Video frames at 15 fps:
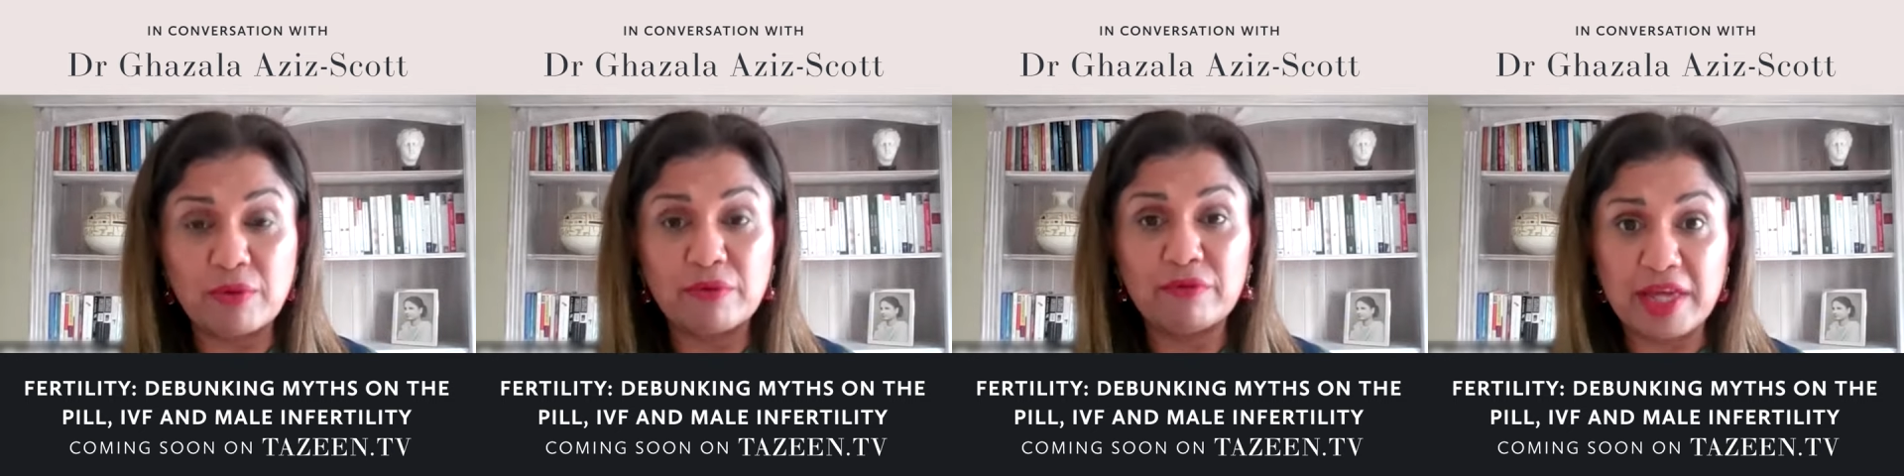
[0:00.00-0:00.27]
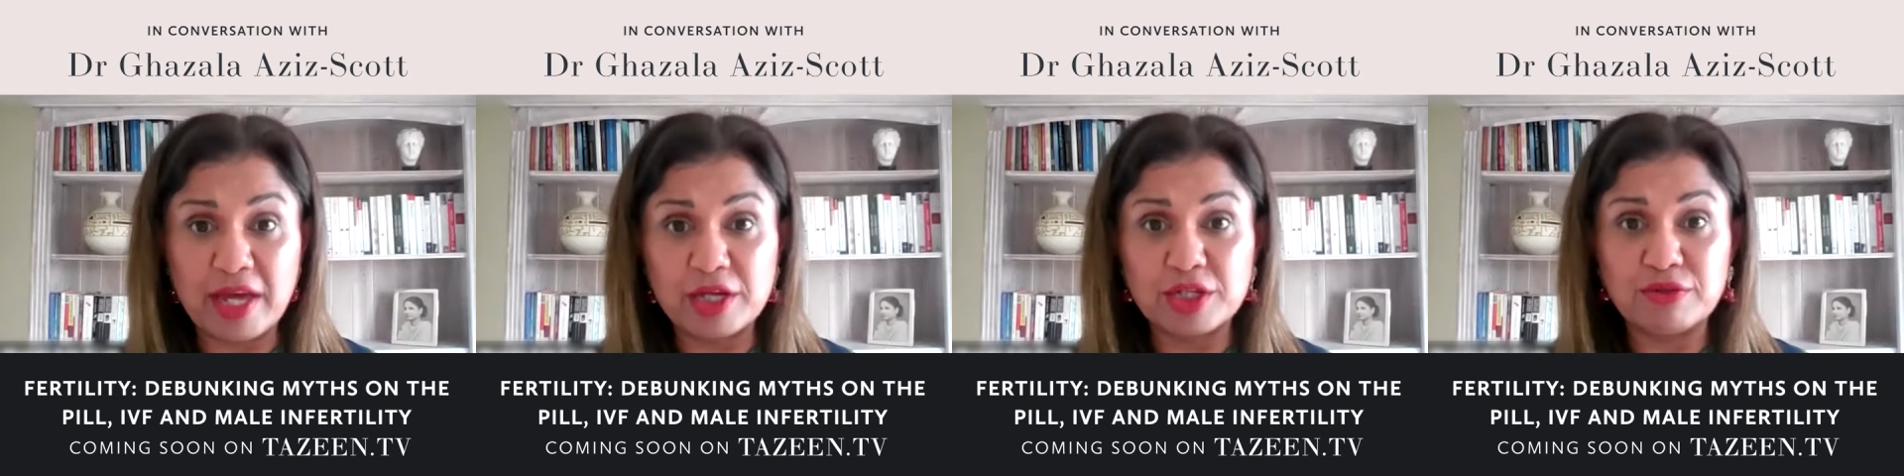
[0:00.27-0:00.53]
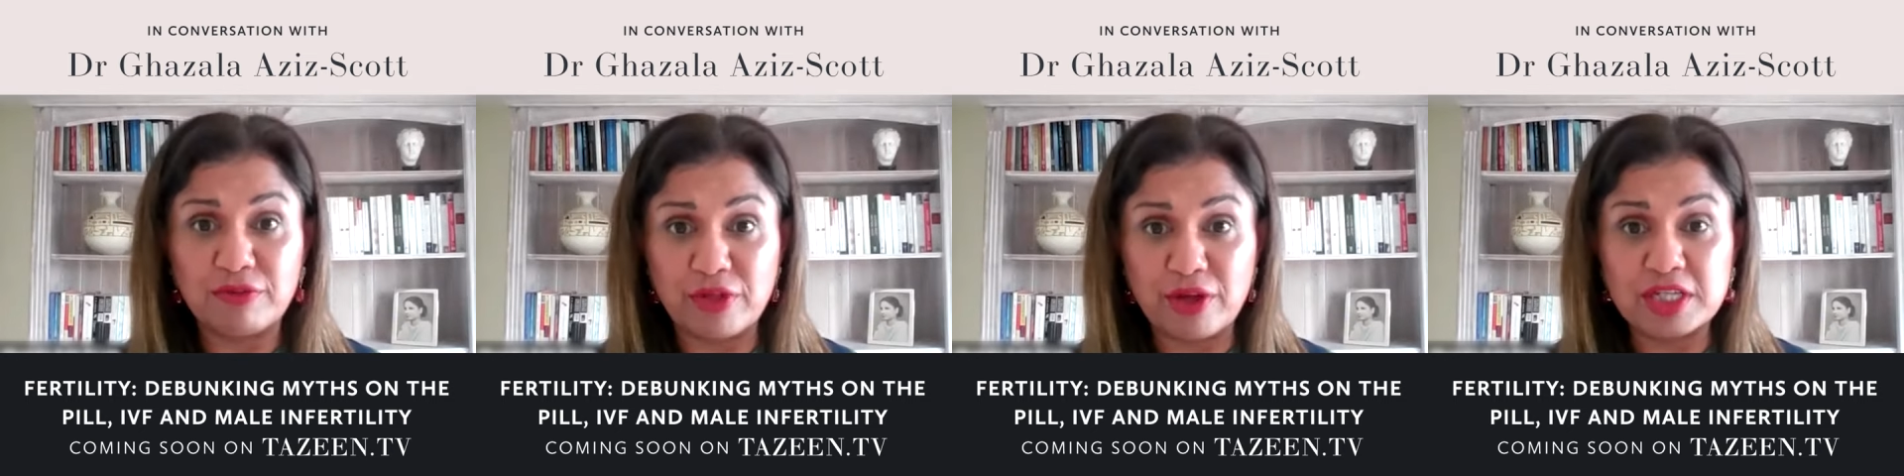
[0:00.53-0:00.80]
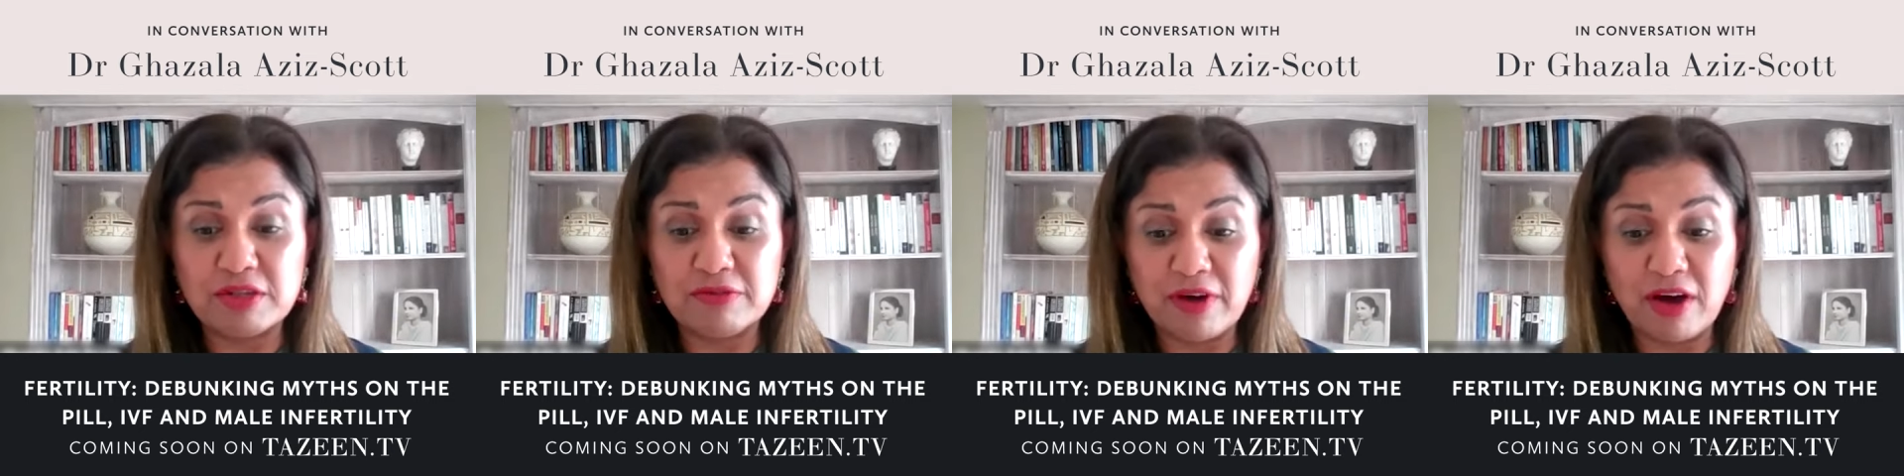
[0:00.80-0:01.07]
to beyond the age
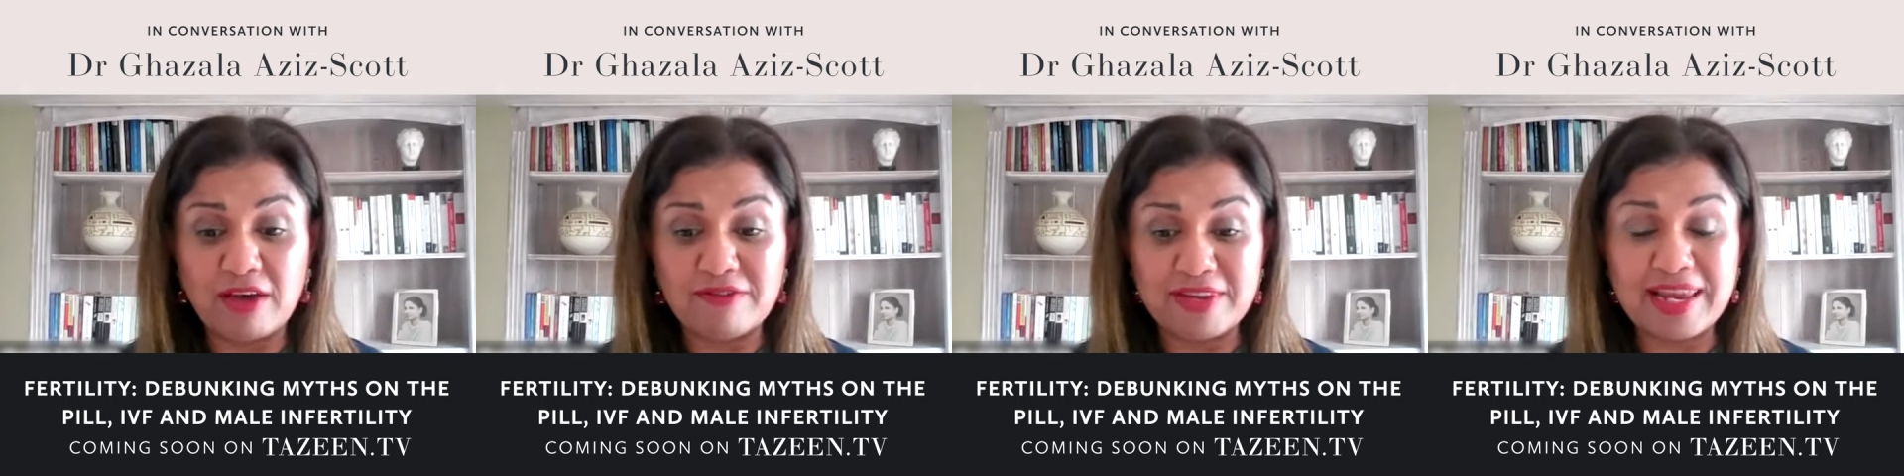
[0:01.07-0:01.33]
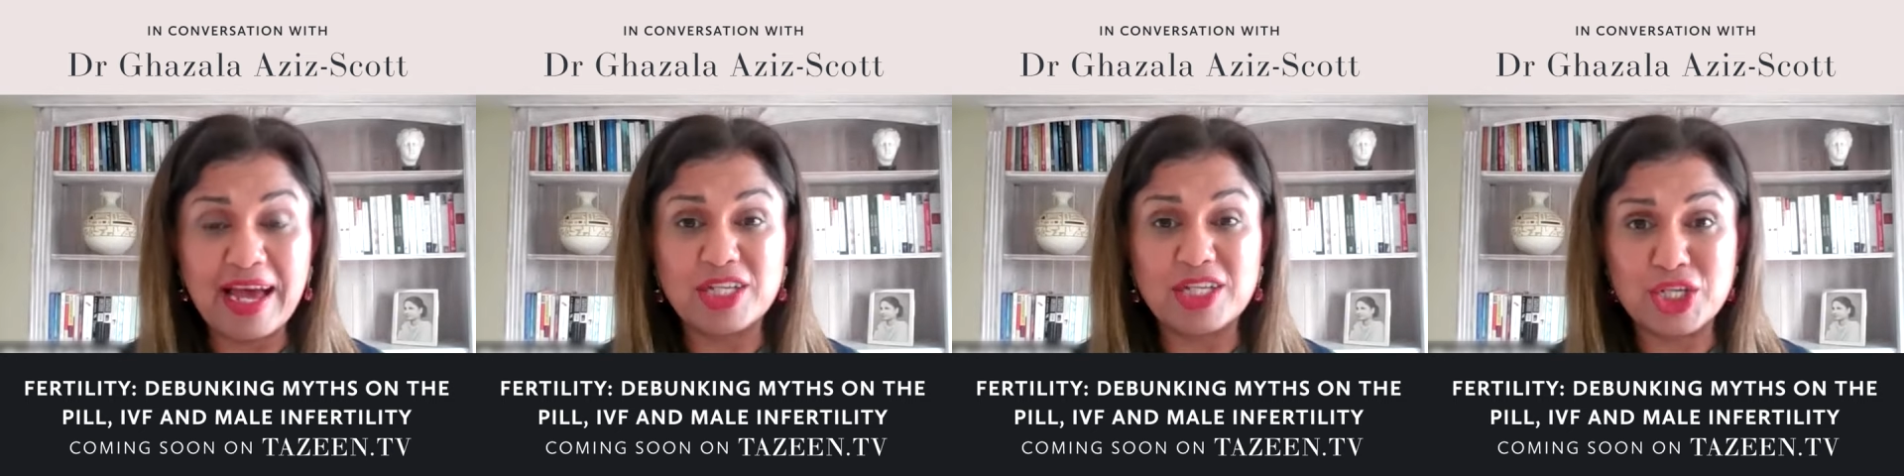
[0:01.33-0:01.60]
of 35,